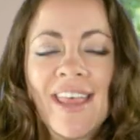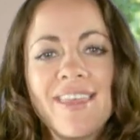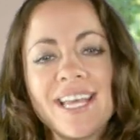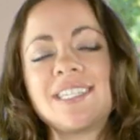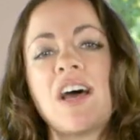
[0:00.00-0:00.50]

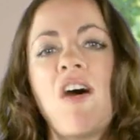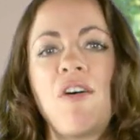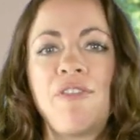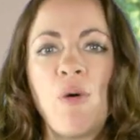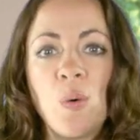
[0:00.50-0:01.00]
This
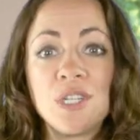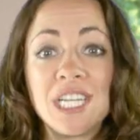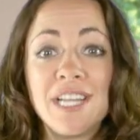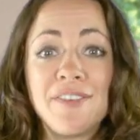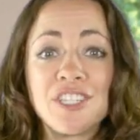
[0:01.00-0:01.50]
R4
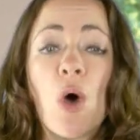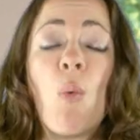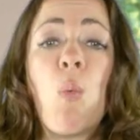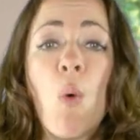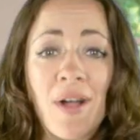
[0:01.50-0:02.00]
delivers a
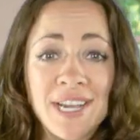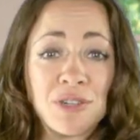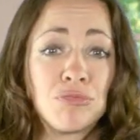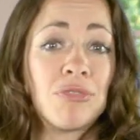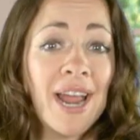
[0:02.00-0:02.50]

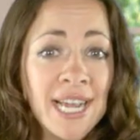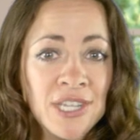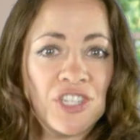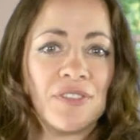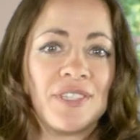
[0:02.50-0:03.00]
wider
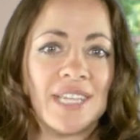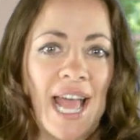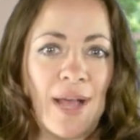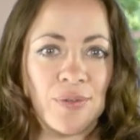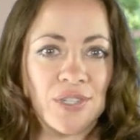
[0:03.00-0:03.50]
range of
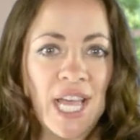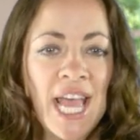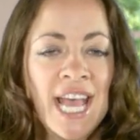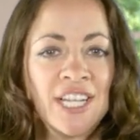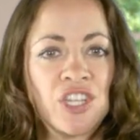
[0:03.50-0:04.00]
sound,
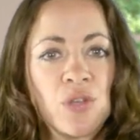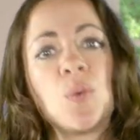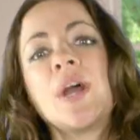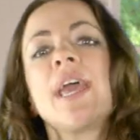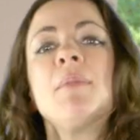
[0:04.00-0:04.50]
so
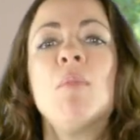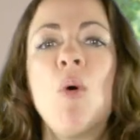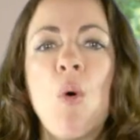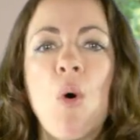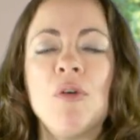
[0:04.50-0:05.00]
you'll hear
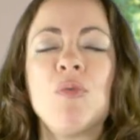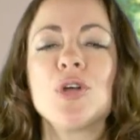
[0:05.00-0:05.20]
more of